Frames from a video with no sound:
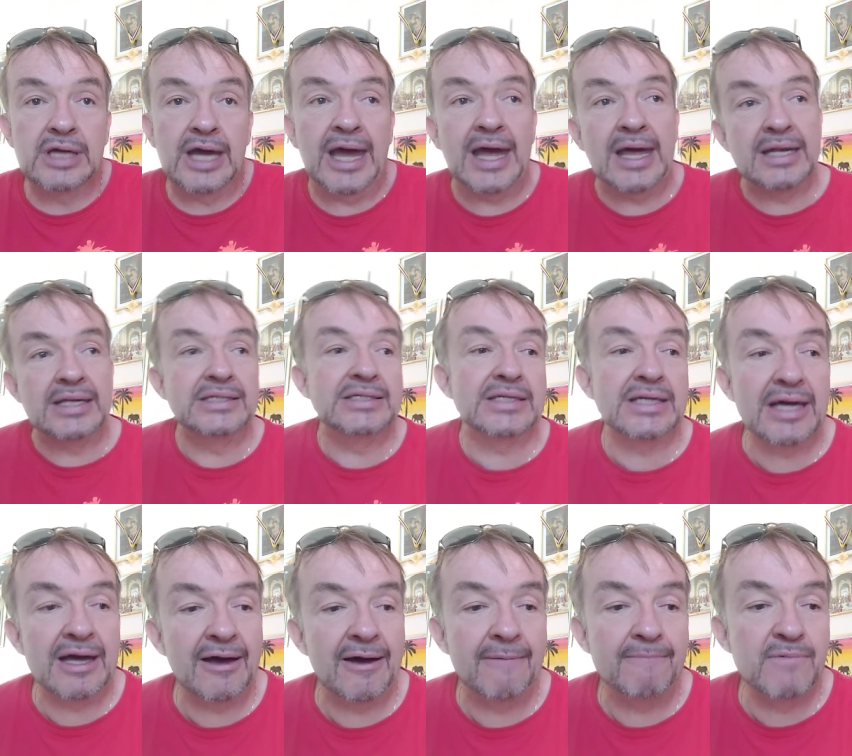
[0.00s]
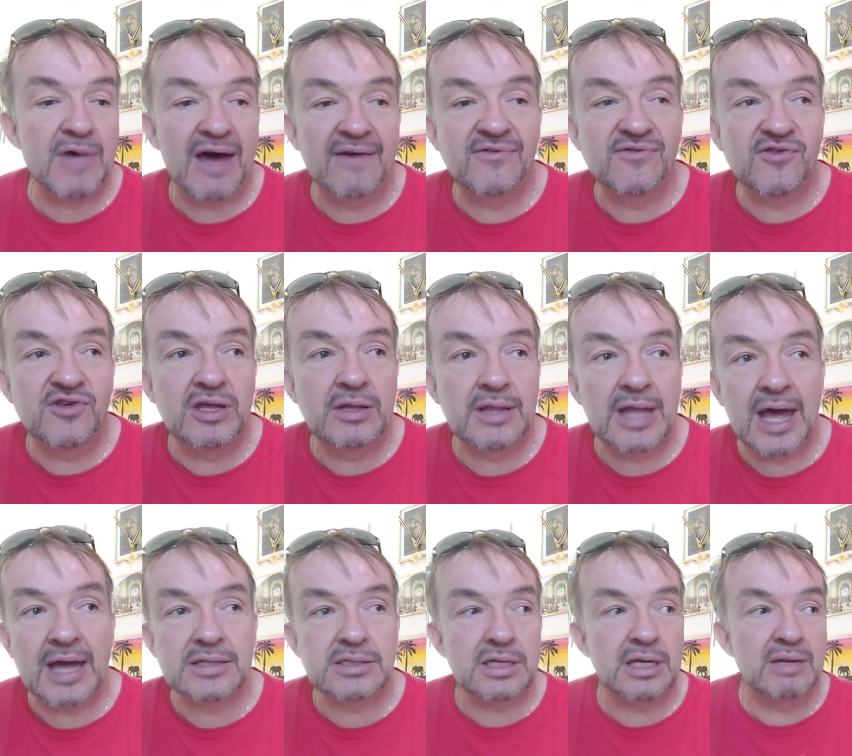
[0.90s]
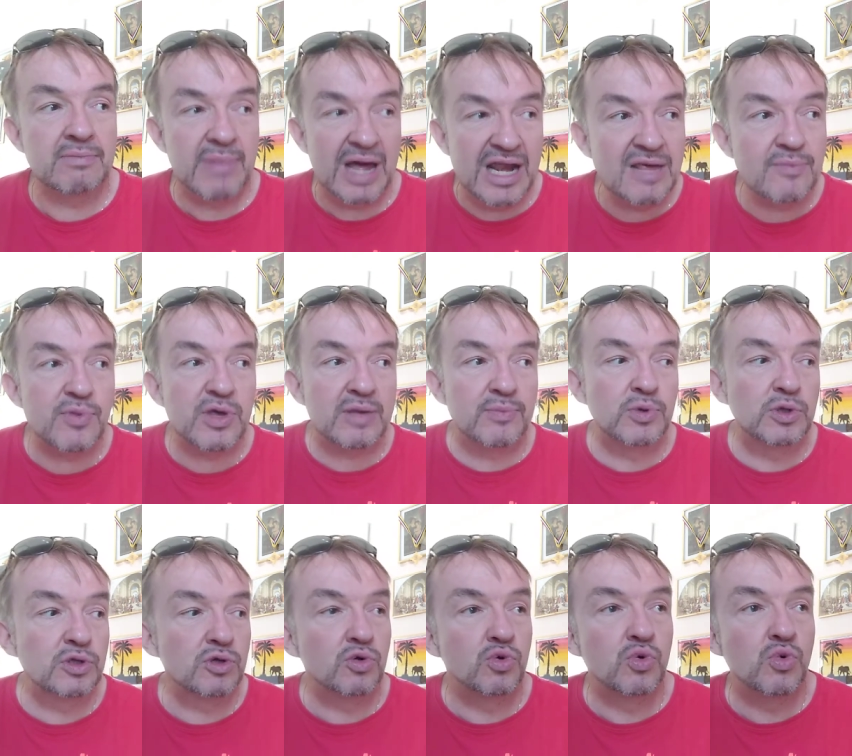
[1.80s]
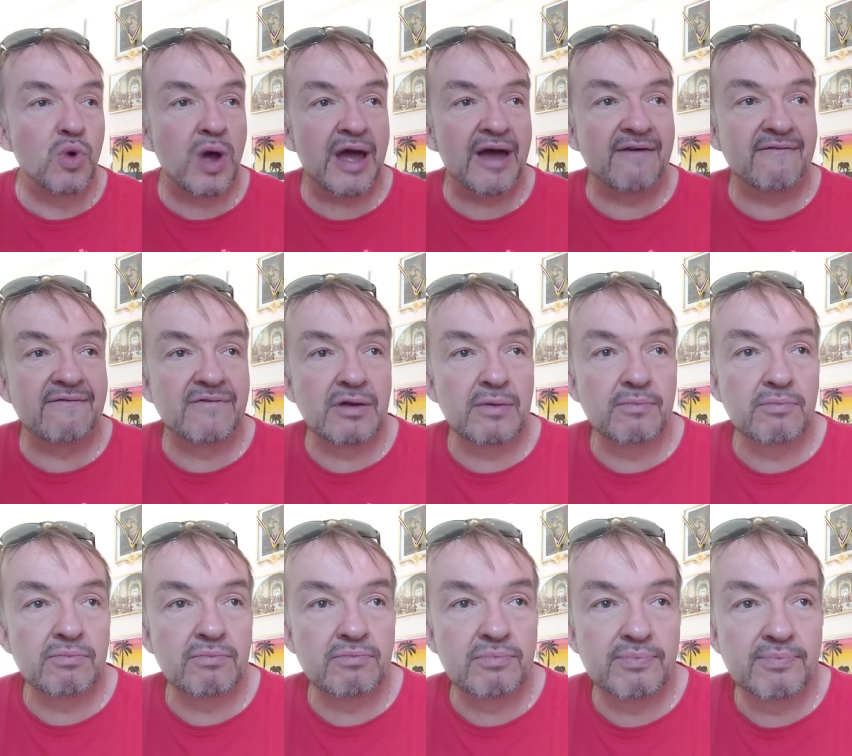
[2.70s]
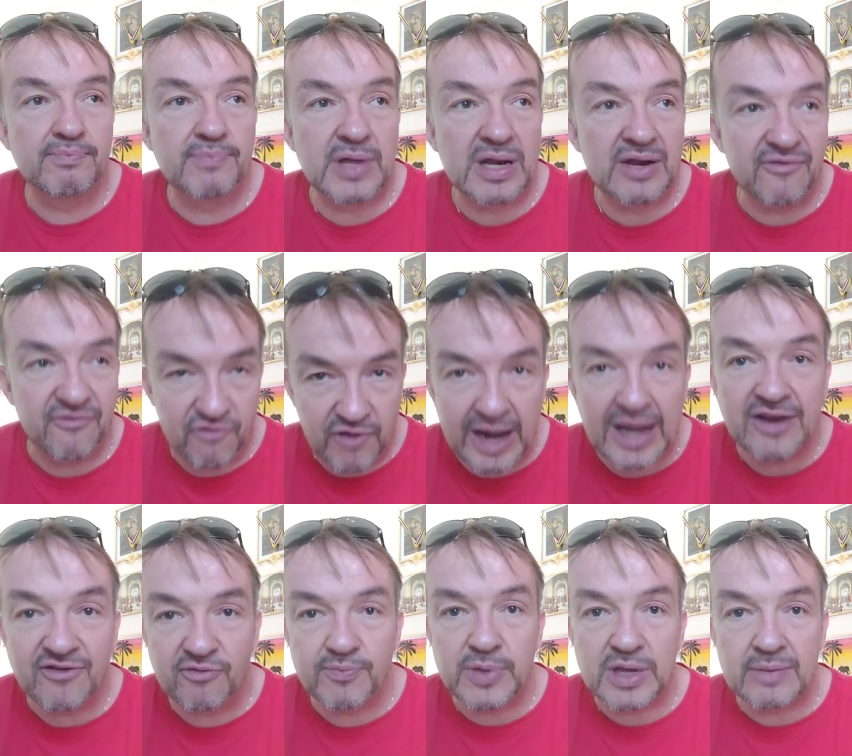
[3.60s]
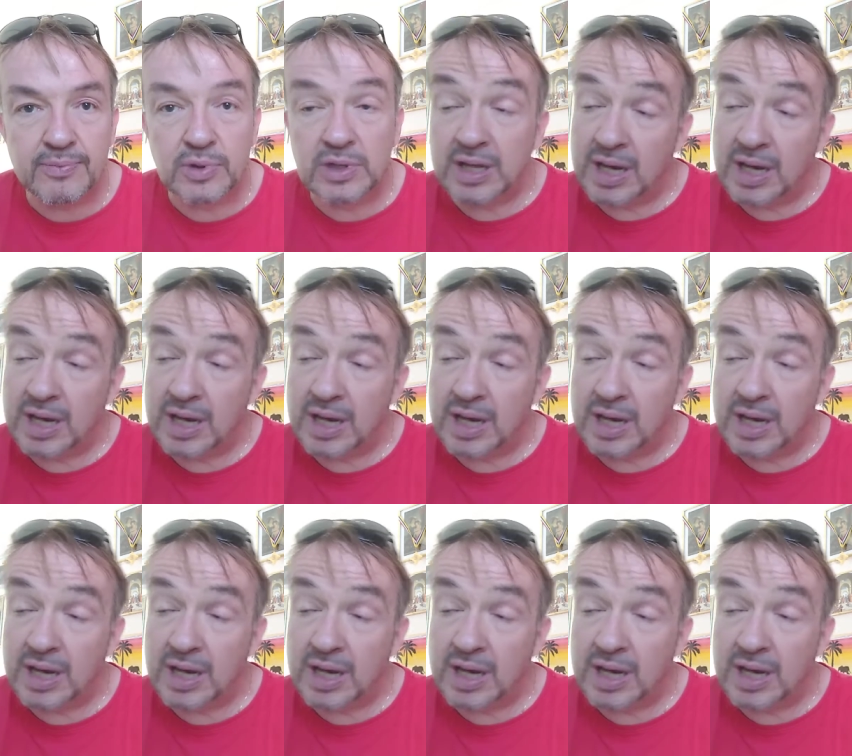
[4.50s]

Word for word: And um, I've seen that in many people who have been afraid of people.